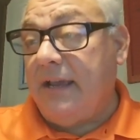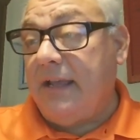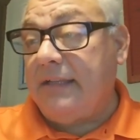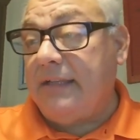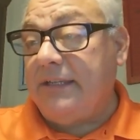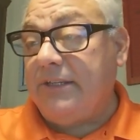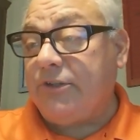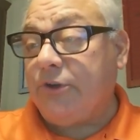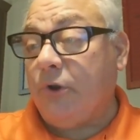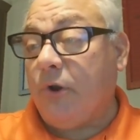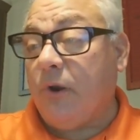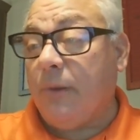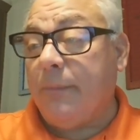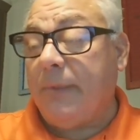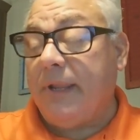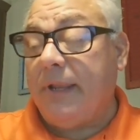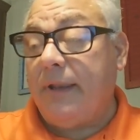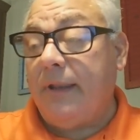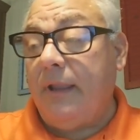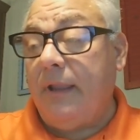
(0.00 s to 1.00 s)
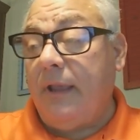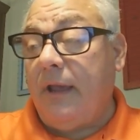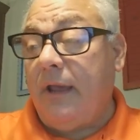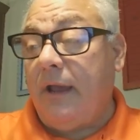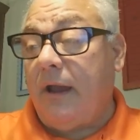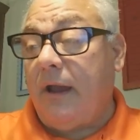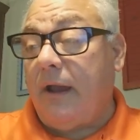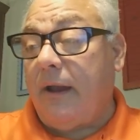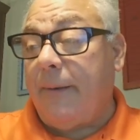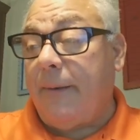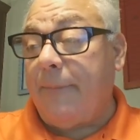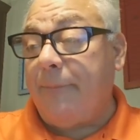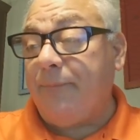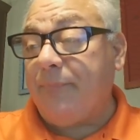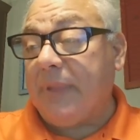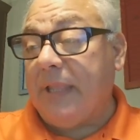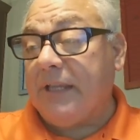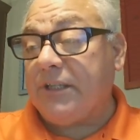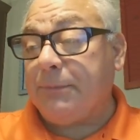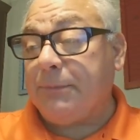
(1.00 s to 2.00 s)
determine,
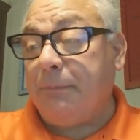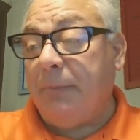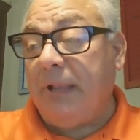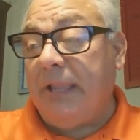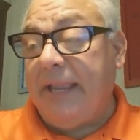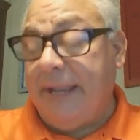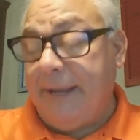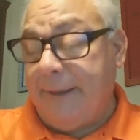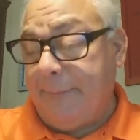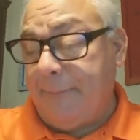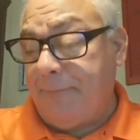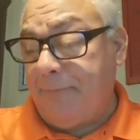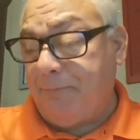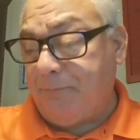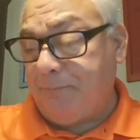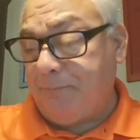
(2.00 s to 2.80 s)
explain.